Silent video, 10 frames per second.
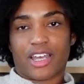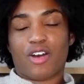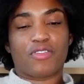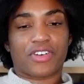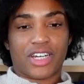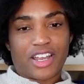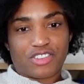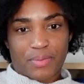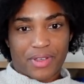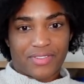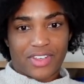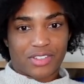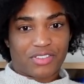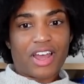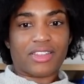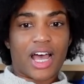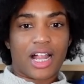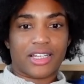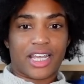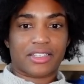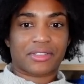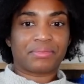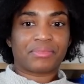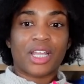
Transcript: overnight shipping fees around the holidays.